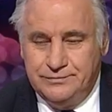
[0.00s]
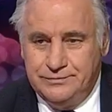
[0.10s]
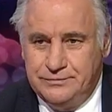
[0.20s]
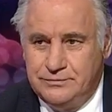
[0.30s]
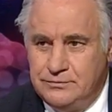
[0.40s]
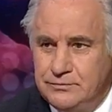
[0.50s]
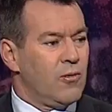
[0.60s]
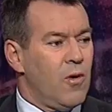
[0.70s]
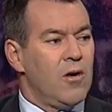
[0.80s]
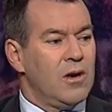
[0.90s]
rightly
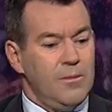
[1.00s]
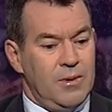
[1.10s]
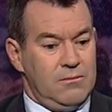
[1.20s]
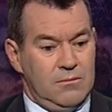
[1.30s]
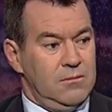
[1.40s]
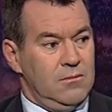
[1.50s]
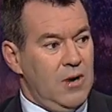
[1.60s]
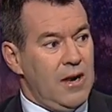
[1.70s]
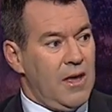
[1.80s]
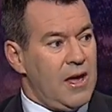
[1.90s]
or wrongly, but
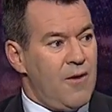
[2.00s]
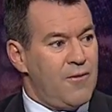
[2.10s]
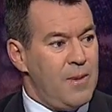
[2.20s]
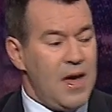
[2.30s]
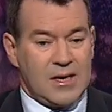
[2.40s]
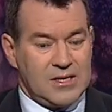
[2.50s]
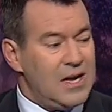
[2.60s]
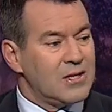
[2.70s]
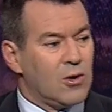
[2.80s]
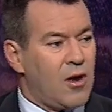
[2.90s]
where do they go from now? Because it
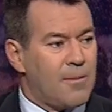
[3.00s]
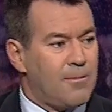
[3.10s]
doesn't look like